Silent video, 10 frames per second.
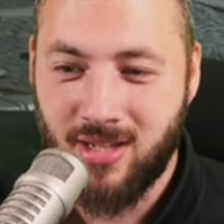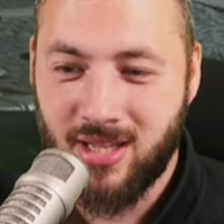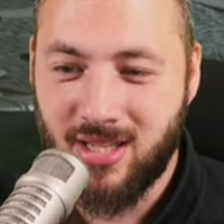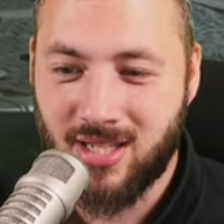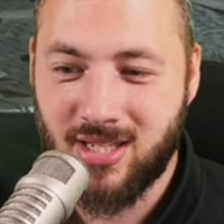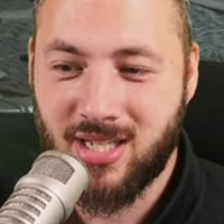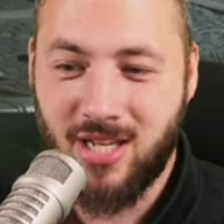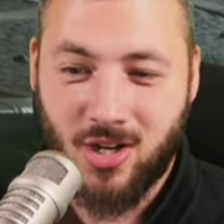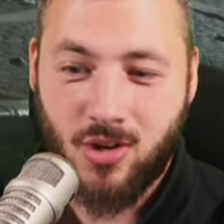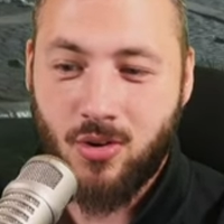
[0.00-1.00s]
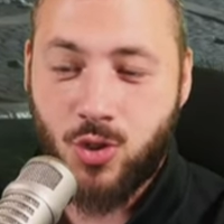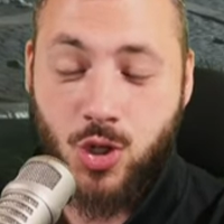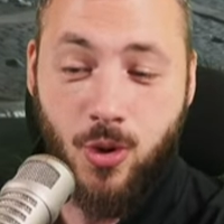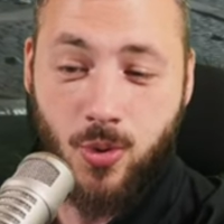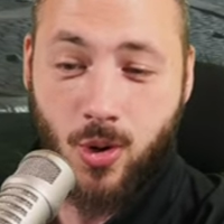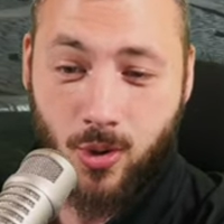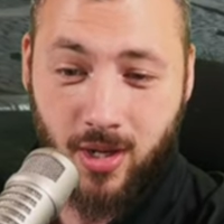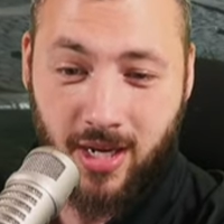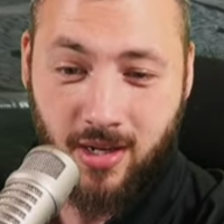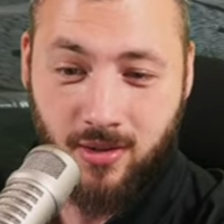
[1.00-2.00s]
this is here too
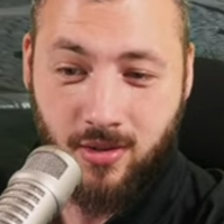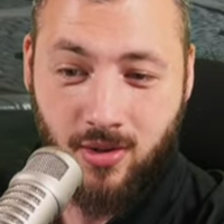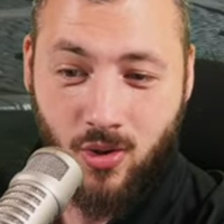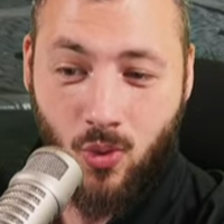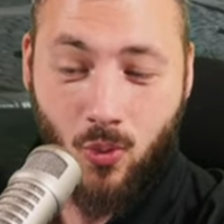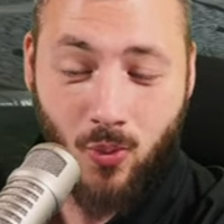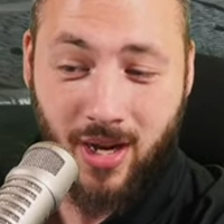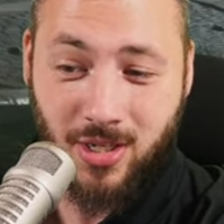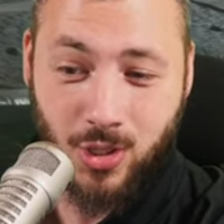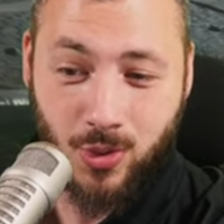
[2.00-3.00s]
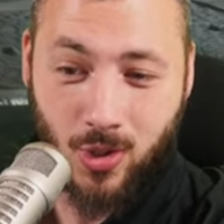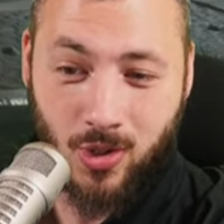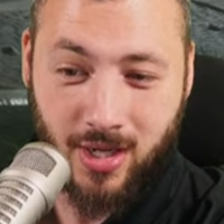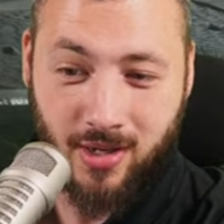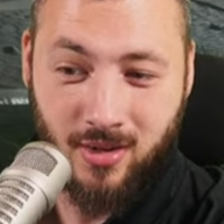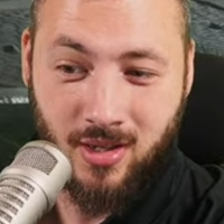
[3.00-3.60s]
early. Way too early.